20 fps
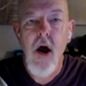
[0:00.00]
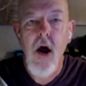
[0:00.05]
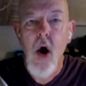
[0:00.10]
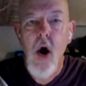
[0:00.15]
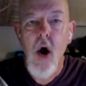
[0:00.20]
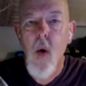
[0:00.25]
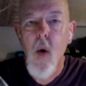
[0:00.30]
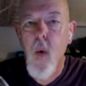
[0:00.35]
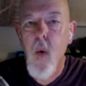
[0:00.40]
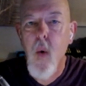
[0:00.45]

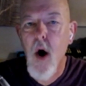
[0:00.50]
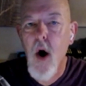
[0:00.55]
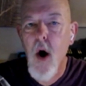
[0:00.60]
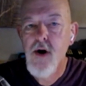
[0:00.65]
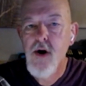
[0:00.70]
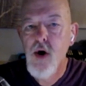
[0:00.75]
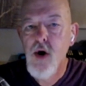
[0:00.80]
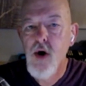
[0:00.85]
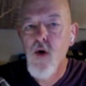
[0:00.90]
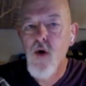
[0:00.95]
what
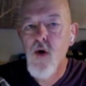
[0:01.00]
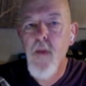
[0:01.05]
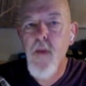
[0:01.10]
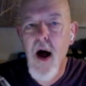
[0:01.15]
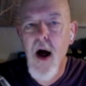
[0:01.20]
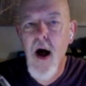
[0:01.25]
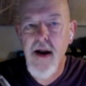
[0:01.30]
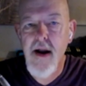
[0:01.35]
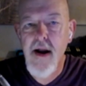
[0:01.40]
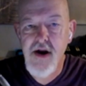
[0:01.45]
your
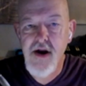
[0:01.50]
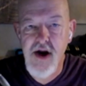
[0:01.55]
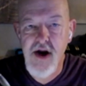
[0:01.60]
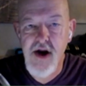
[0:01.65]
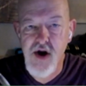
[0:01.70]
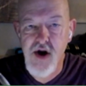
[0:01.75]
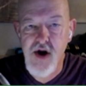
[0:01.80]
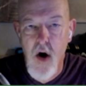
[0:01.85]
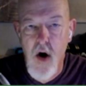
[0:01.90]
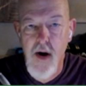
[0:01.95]
policies
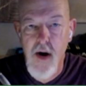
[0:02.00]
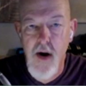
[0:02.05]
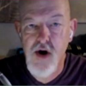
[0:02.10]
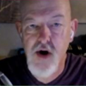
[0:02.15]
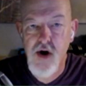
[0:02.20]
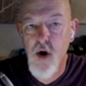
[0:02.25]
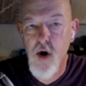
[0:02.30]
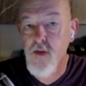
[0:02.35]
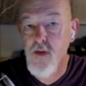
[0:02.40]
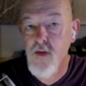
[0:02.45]
are in
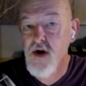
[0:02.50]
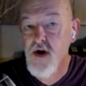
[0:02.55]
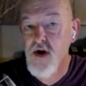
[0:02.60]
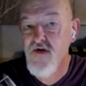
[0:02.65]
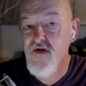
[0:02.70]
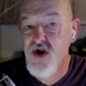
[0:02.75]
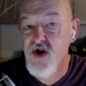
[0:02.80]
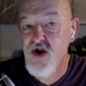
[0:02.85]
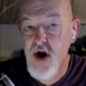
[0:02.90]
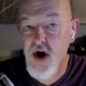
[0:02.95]
terms of
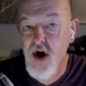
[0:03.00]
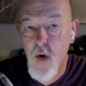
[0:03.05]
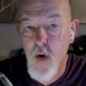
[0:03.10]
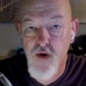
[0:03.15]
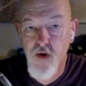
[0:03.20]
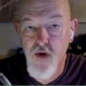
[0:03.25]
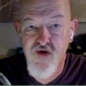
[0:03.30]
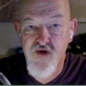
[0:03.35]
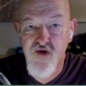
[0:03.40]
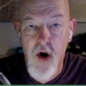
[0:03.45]
zero
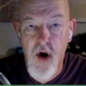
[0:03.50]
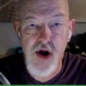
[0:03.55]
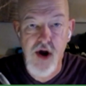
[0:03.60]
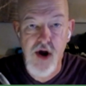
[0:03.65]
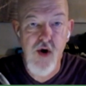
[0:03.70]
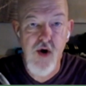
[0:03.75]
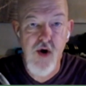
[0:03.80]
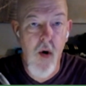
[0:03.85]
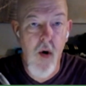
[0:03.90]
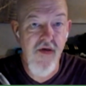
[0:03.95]
trust or
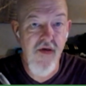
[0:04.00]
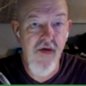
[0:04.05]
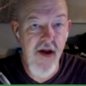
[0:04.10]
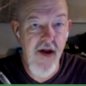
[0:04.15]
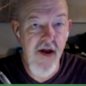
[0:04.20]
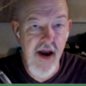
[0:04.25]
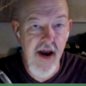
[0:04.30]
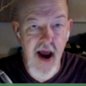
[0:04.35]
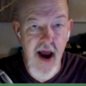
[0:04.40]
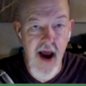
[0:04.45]

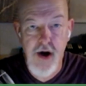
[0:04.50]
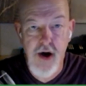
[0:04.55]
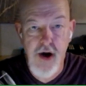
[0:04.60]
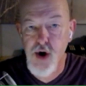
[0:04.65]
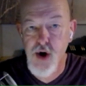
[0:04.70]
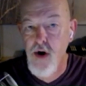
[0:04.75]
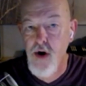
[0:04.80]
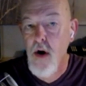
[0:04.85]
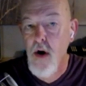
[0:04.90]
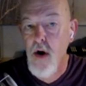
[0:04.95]
authentication
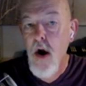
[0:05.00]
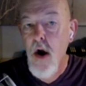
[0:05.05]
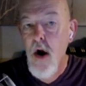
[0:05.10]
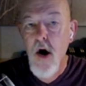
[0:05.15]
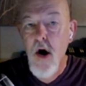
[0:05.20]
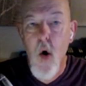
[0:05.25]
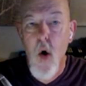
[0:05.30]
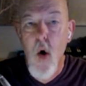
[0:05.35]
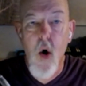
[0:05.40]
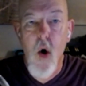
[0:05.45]

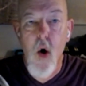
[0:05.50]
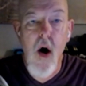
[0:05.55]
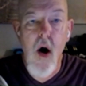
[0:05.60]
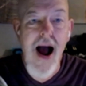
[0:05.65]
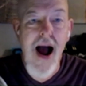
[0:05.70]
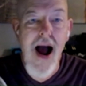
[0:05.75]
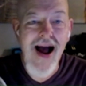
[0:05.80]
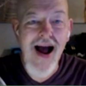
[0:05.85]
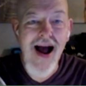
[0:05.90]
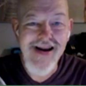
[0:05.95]
or
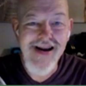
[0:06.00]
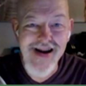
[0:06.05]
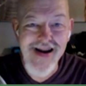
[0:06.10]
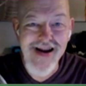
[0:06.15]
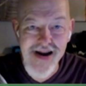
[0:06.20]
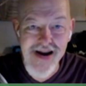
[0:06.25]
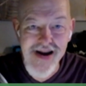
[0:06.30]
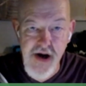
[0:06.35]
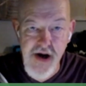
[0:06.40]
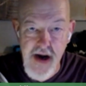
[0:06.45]

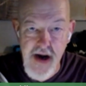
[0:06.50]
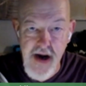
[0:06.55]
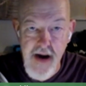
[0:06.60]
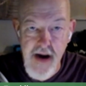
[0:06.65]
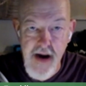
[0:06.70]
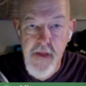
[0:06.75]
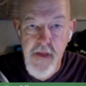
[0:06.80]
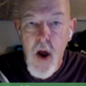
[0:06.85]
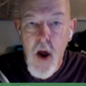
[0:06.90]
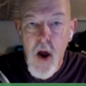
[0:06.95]
identity.
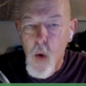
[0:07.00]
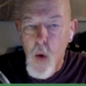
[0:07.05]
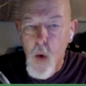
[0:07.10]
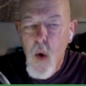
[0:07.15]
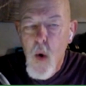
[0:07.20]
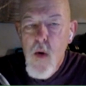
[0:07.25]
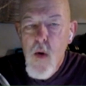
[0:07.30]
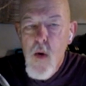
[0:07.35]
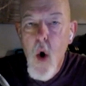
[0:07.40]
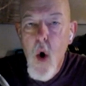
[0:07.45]
We
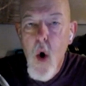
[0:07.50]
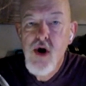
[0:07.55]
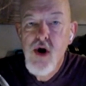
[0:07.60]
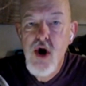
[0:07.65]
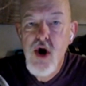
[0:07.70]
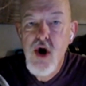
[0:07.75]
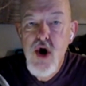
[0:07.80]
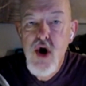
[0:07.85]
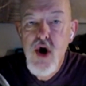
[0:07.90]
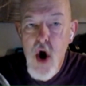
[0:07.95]
want to
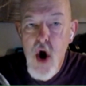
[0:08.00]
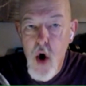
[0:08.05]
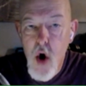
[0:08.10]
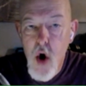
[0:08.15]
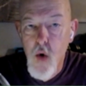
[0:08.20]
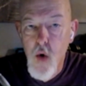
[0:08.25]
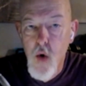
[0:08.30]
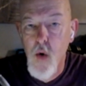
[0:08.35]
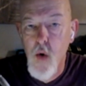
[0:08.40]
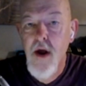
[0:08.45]

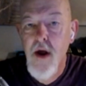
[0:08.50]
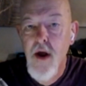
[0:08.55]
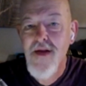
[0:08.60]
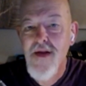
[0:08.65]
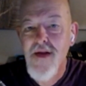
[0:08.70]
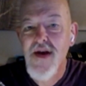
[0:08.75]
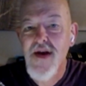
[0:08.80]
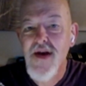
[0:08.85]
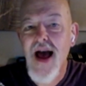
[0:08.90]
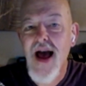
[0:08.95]
know the
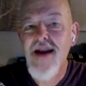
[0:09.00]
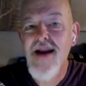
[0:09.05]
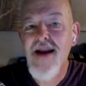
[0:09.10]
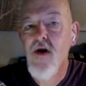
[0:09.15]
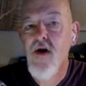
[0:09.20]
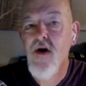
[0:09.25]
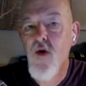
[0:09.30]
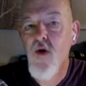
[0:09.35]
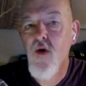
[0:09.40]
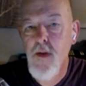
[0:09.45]
kind of
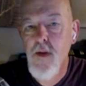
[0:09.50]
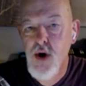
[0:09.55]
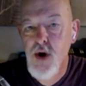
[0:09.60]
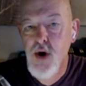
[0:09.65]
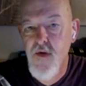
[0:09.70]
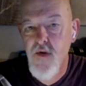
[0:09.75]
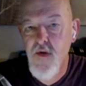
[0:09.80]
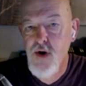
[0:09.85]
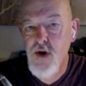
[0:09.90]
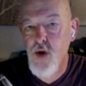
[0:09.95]
encryption
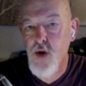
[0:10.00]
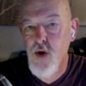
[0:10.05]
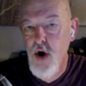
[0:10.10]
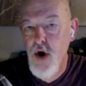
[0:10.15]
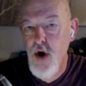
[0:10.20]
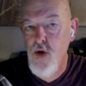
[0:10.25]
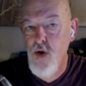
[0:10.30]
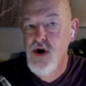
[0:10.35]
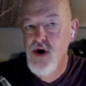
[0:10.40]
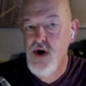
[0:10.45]
that you're
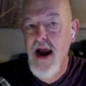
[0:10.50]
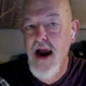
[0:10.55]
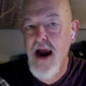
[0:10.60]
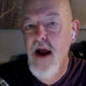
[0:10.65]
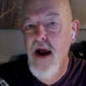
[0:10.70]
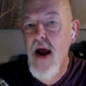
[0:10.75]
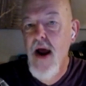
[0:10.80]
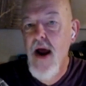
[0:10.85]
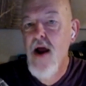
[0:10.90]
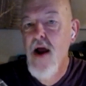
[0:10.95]
using and
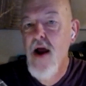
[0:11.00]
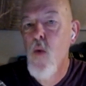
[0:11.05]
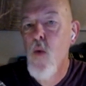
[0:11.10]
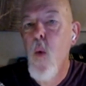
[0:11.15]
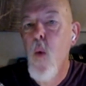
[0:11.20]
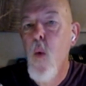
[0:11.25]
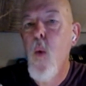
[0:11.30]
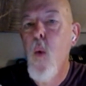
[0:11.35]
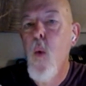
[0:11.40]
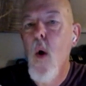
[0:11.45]
and
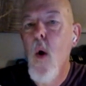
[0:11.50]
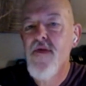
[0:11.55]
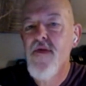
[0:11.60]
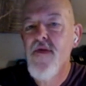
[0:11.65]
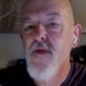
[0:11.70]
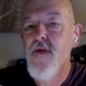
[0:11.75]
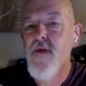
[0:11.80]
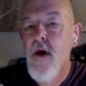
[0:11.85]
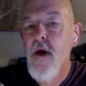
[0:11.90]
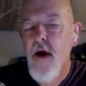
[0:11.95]
what
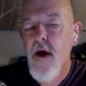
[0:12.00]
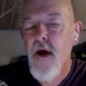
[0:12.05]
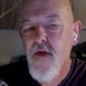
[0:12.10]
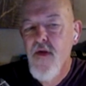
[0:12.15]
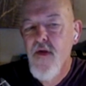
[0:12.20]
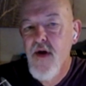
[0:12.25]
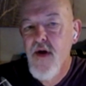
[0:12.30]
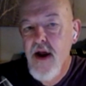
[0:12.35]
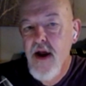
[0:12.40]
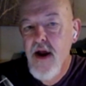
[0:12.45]

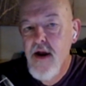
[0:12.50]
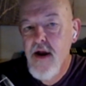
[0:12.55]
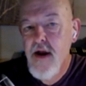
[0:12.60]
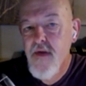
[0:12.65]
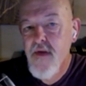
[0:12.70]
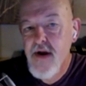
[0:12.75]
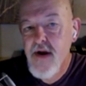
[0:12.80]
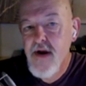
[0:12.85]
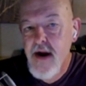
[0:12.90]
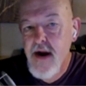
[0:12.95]
the
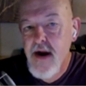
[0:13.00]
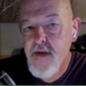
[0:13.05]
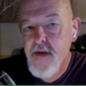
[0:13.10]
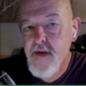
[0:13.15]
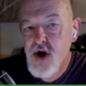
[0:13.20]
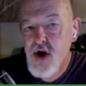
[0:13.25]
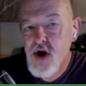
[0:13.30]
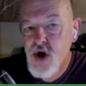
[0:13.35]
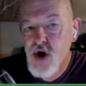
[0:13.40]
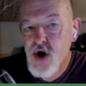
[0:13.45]
the
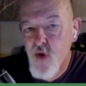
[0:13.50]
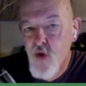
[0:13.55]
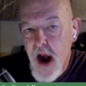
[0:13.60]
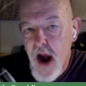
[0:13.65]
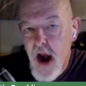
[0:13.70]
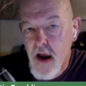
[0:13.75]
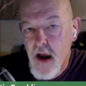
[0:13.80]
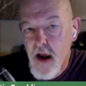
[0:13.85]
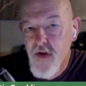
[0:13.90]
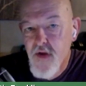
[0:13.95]
strength